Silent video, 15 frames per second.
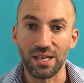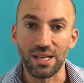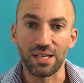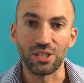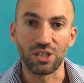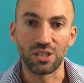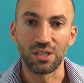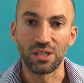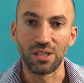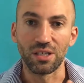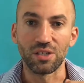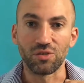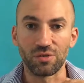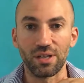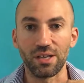age
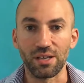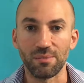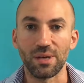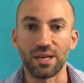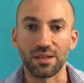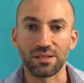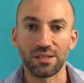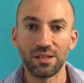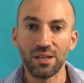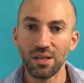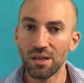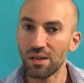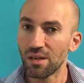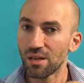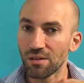is really about.
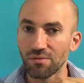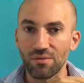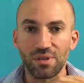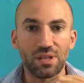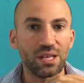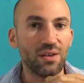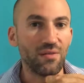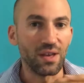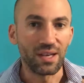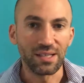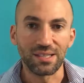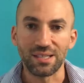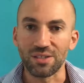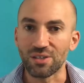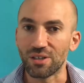Give
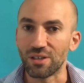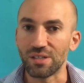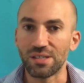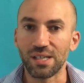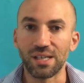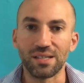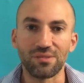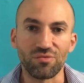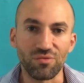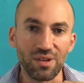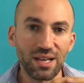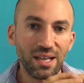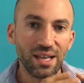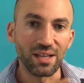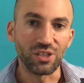excellent content,
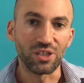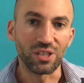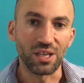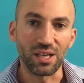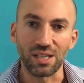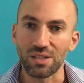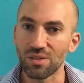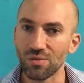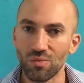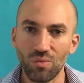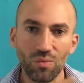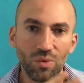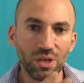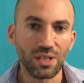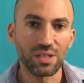really educate.
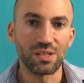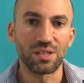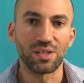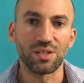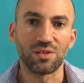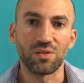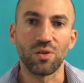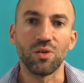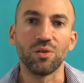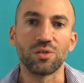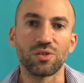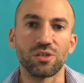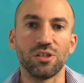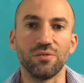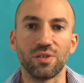What is this whole
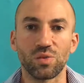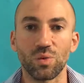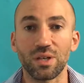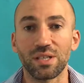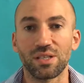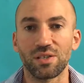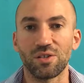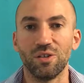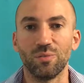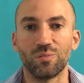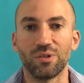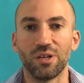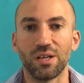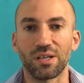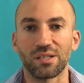service? What is this whole
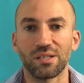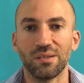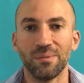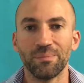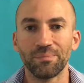product?